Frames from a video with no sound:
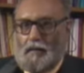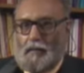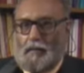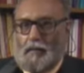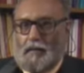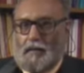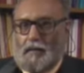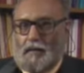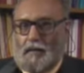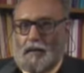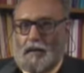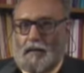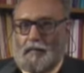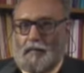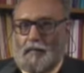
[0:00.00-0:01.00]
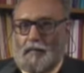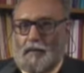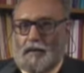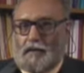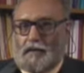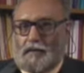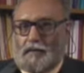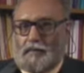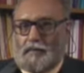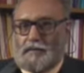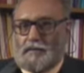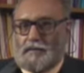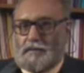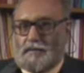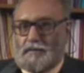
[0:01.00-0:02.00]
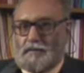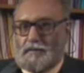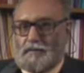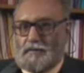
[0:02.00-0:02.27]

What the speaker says: Well, I am a particle physicist,